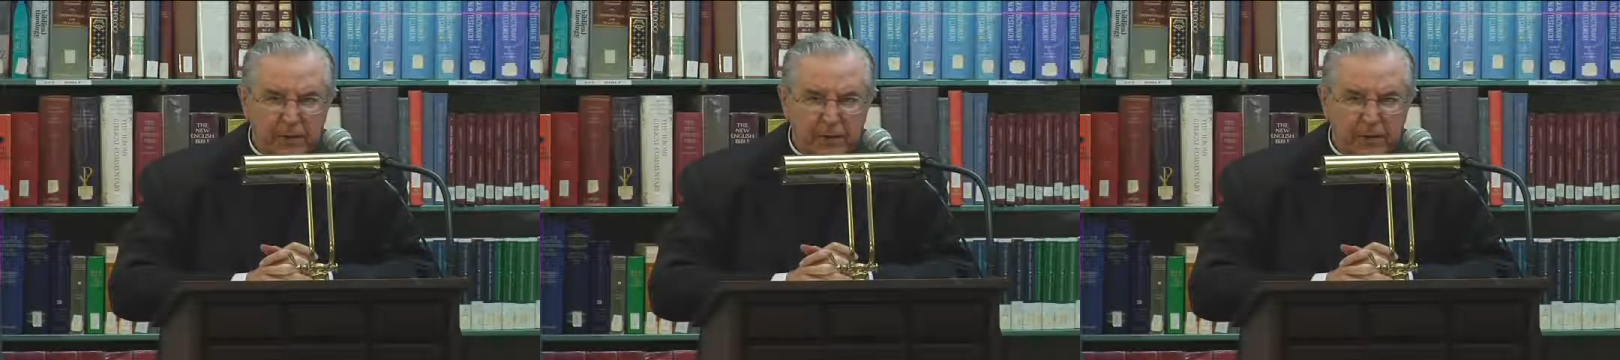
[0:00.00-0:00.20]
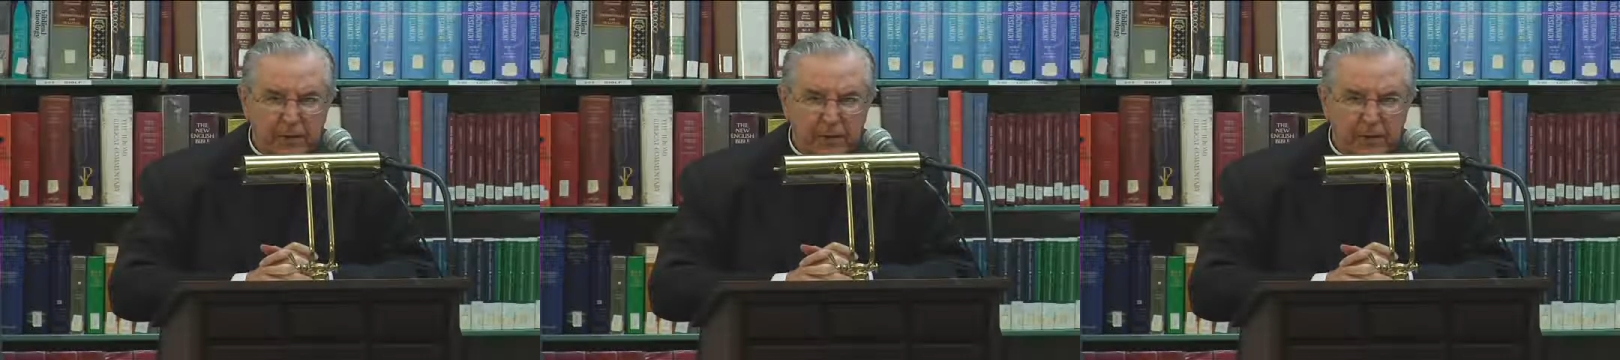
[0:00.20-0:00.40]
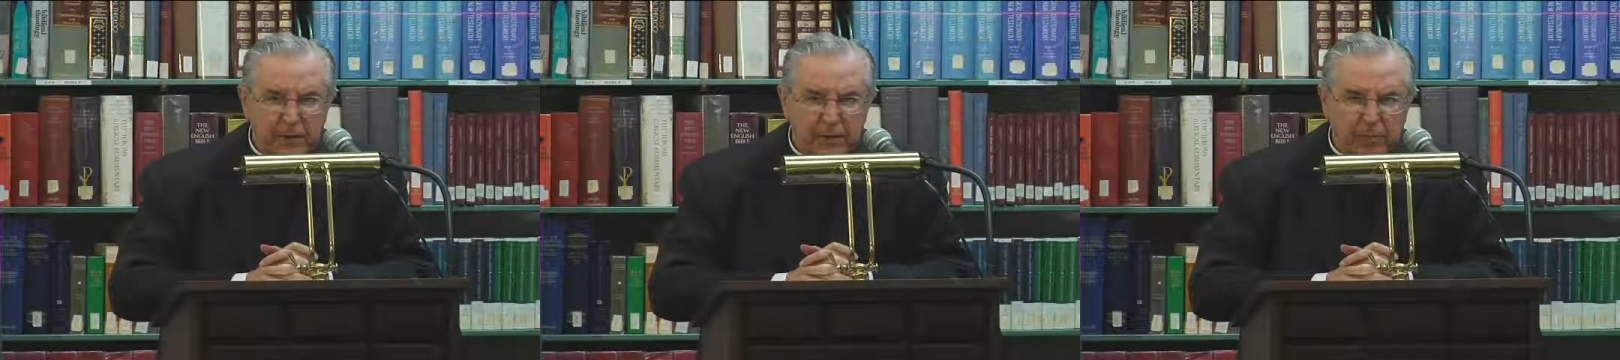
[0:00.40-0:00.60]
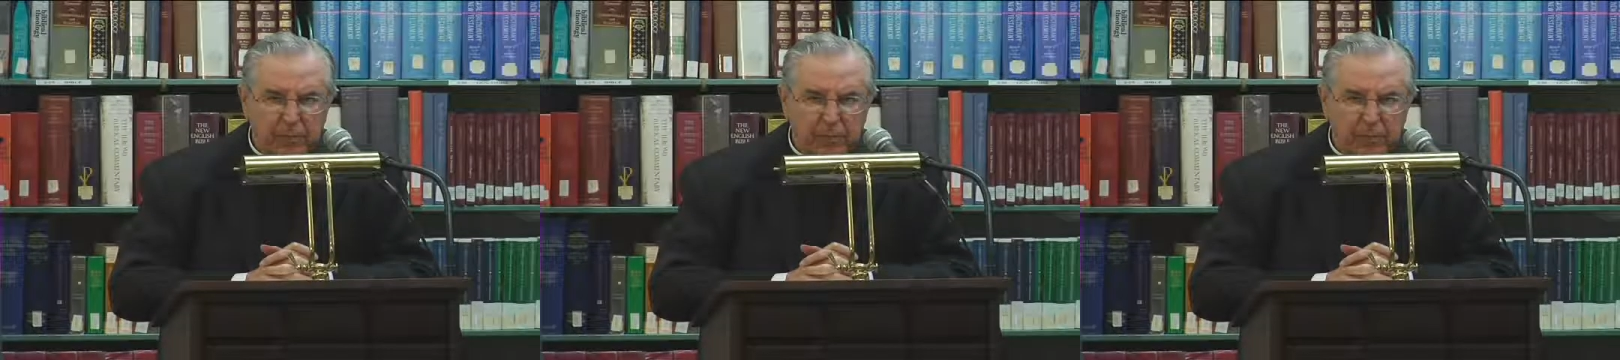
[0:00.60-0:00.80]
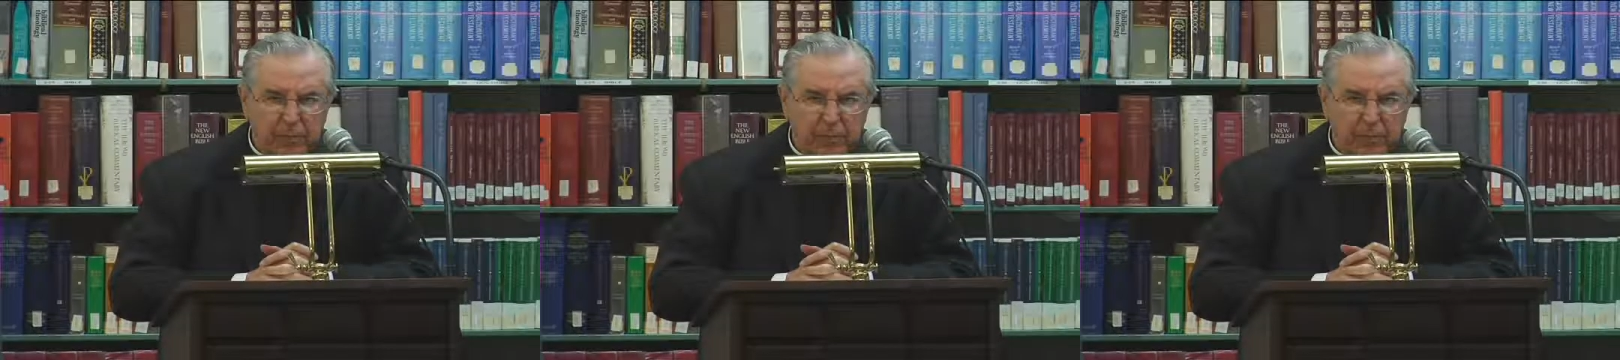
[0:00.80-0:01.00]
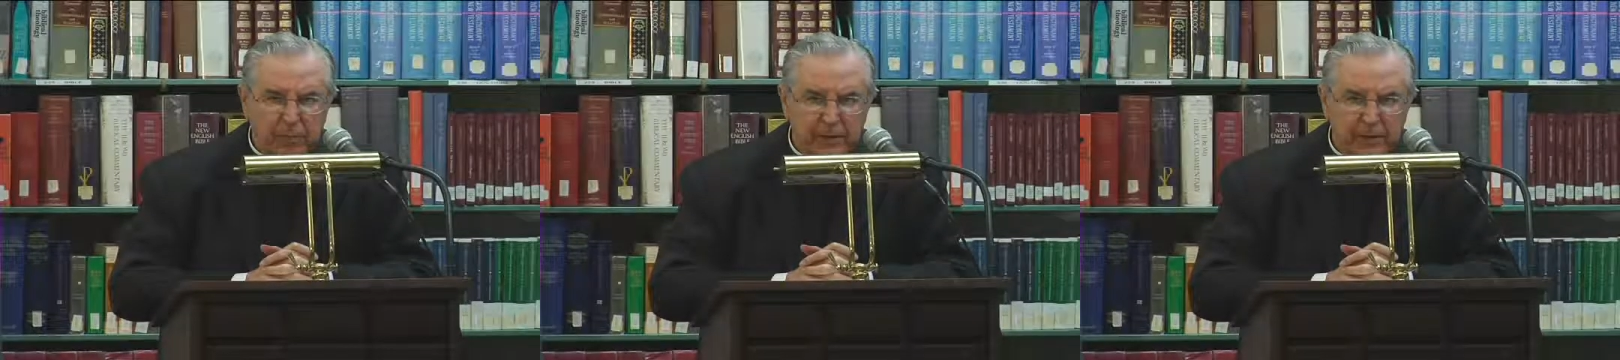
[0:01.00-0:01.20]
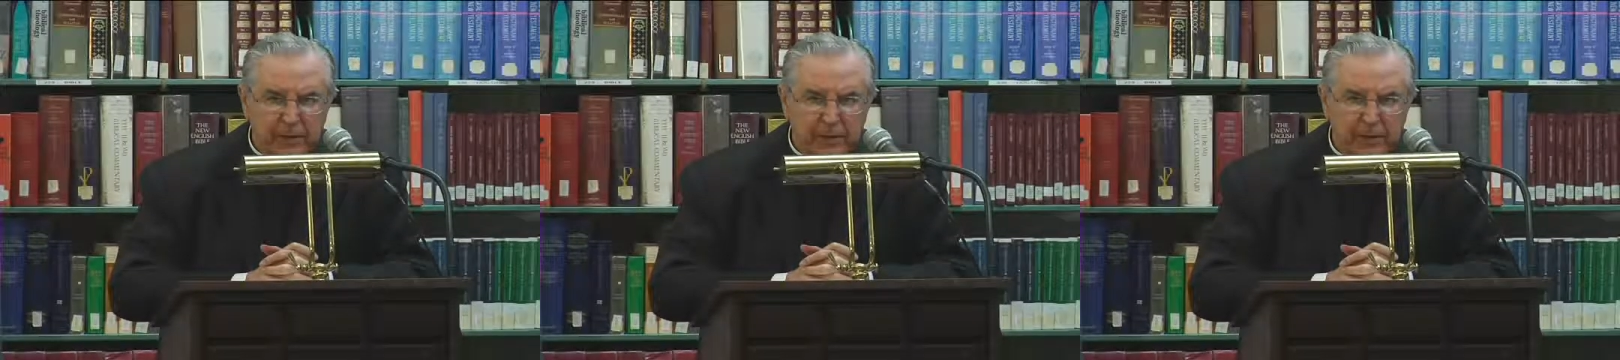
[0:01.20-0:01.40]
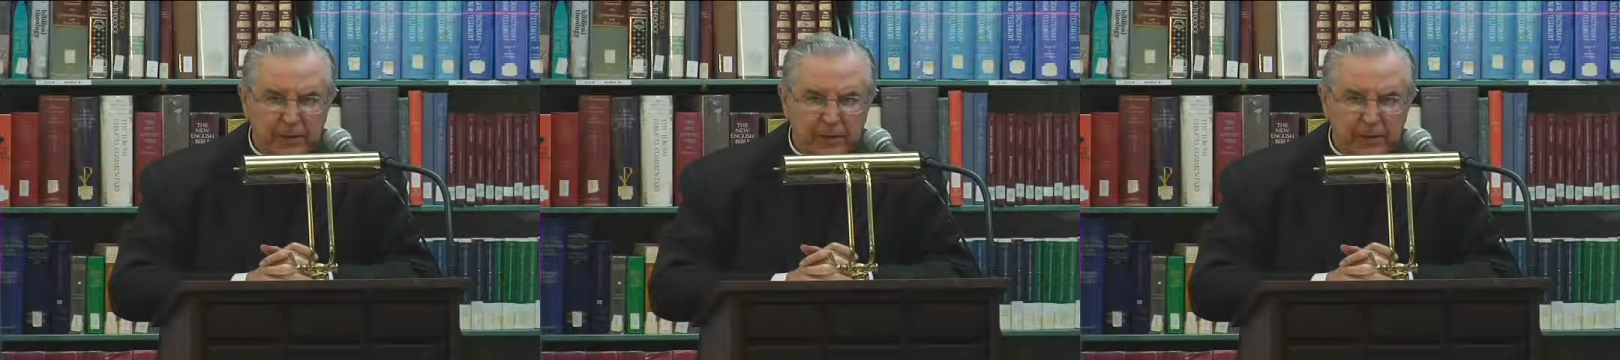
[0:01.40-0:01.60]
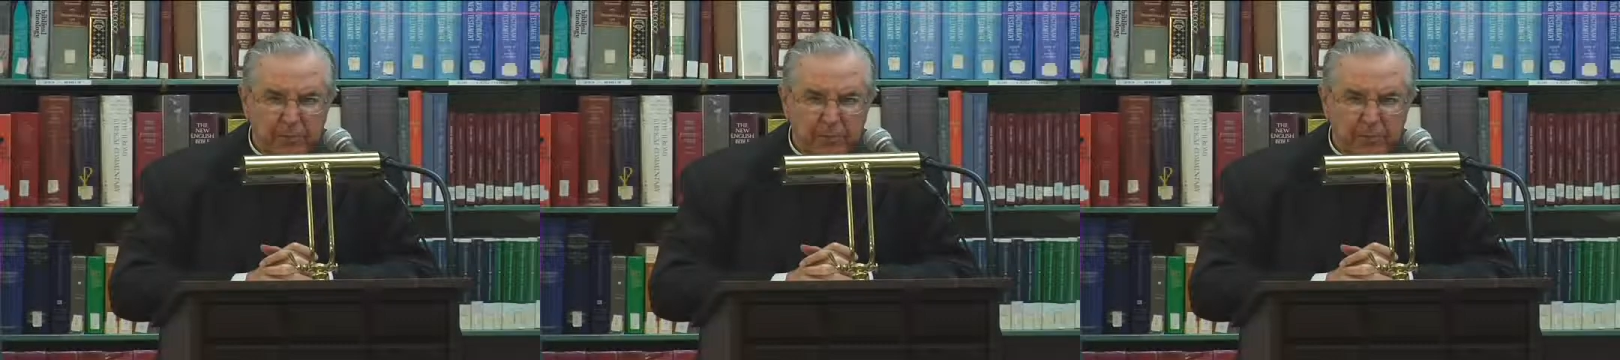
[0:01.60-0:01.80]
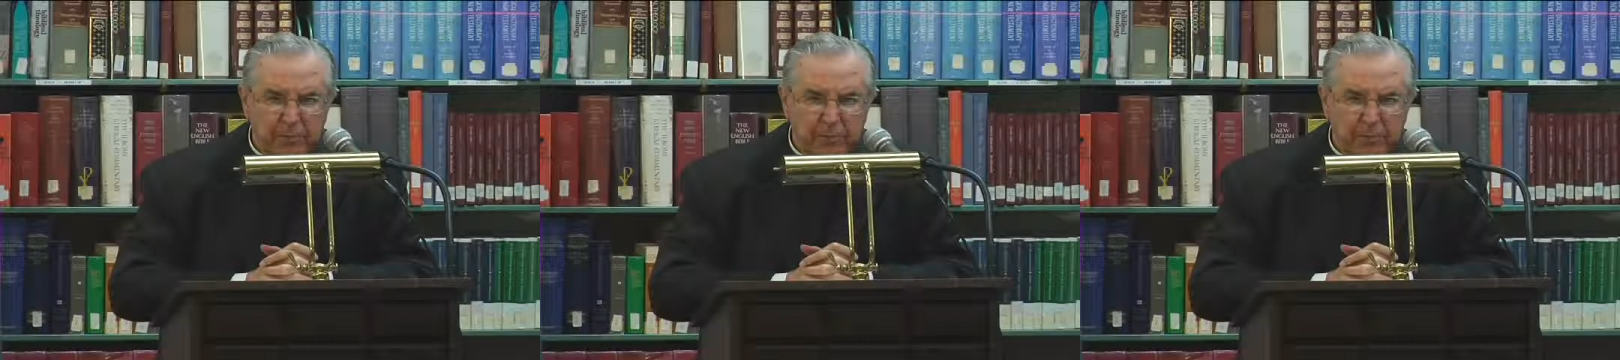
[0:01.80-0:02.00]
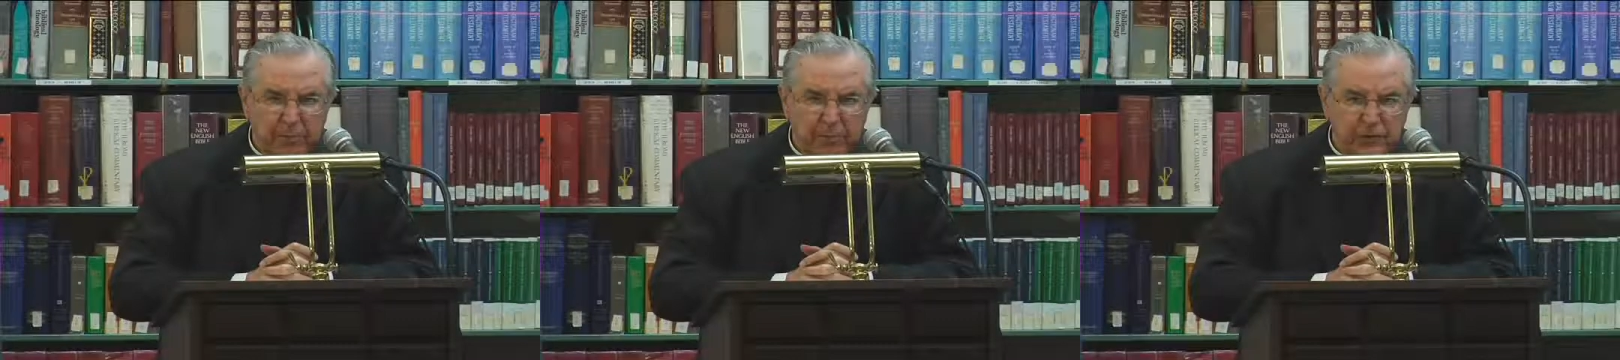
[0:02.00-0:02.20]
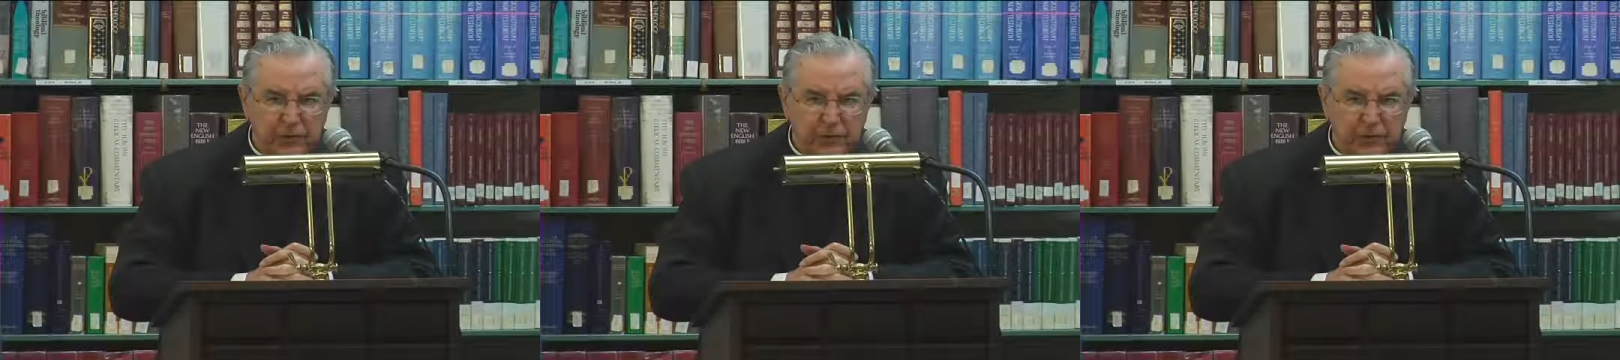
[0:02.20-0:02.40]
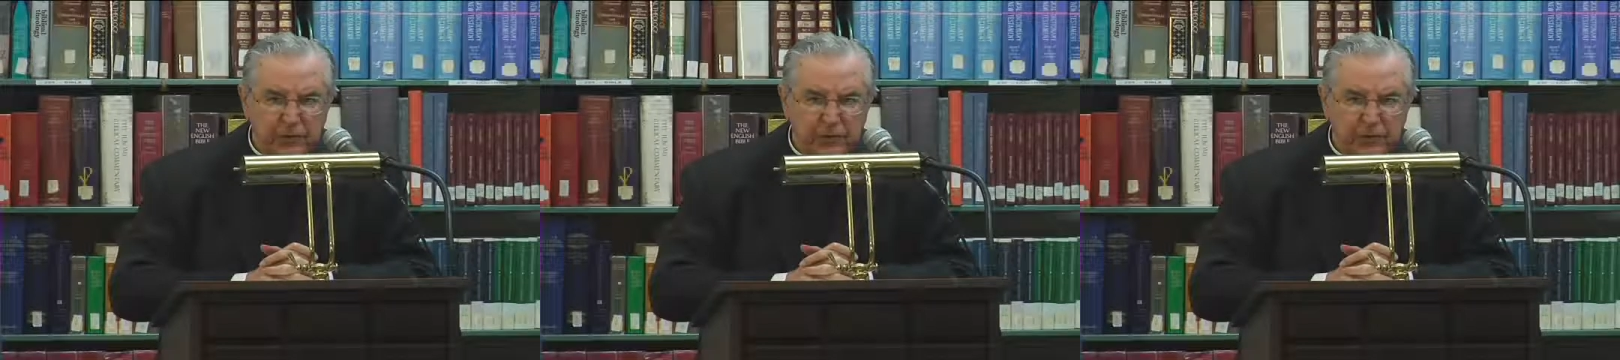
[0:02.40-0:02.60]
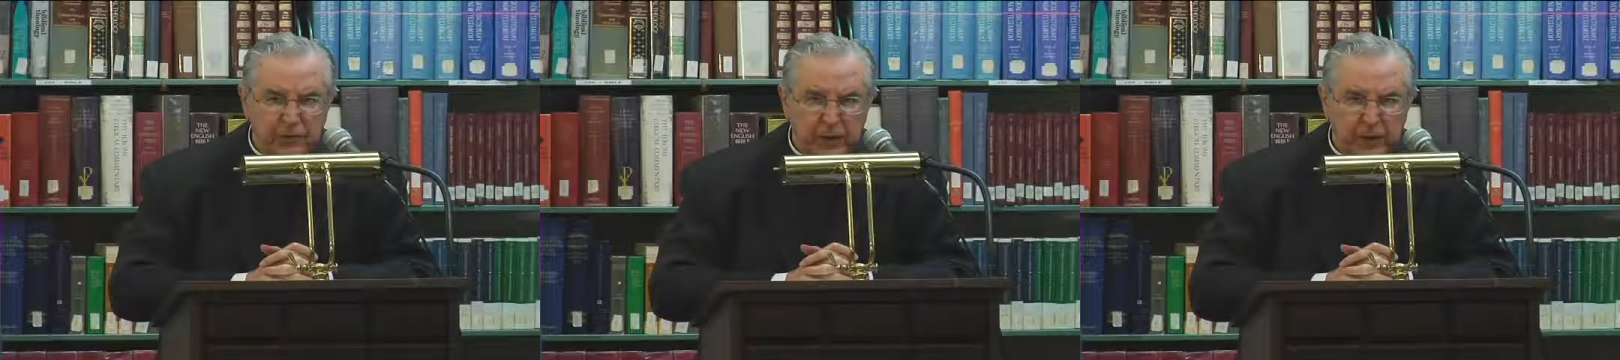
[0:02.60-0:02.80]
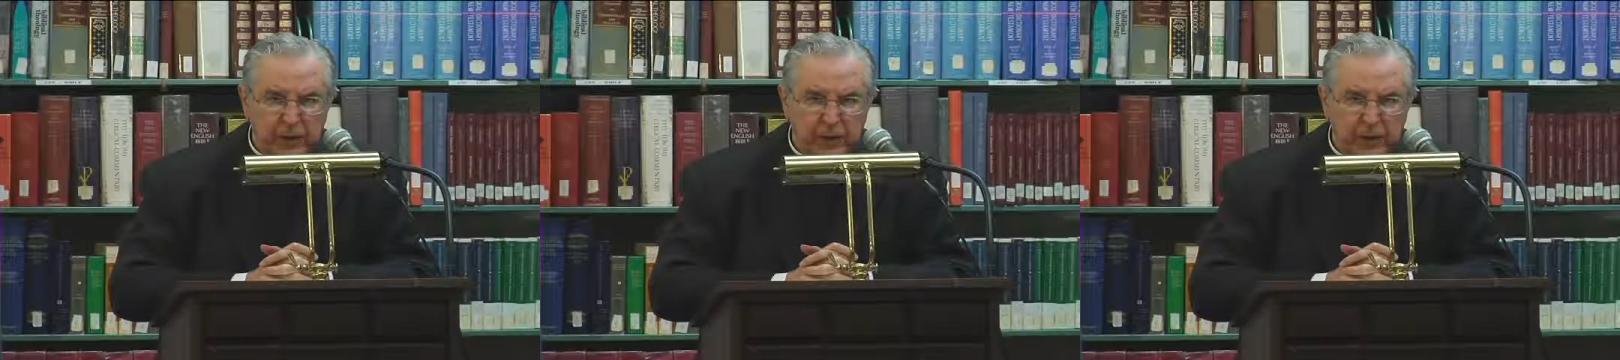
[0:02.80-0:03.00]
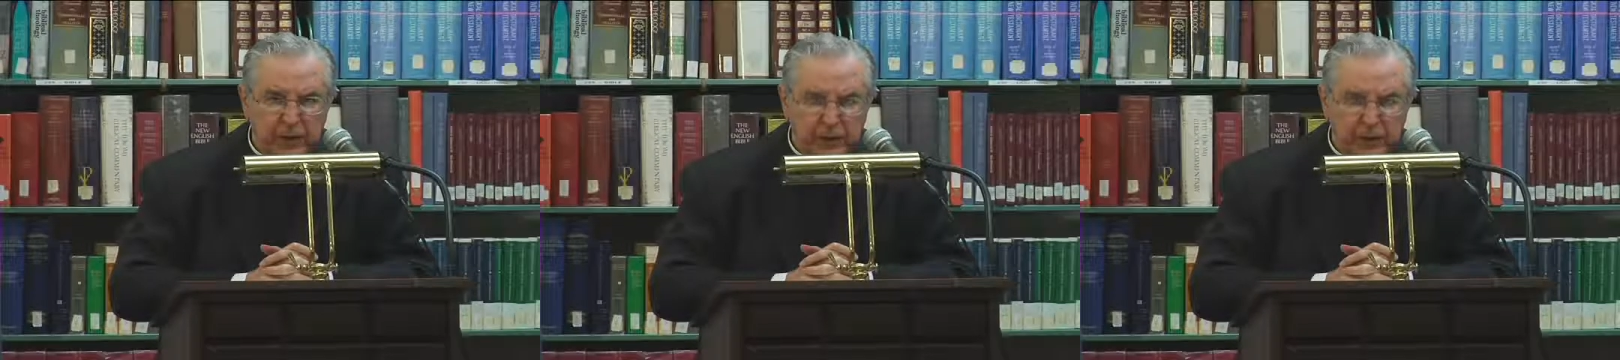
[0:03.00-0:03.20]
will have a model, have someone to pray to,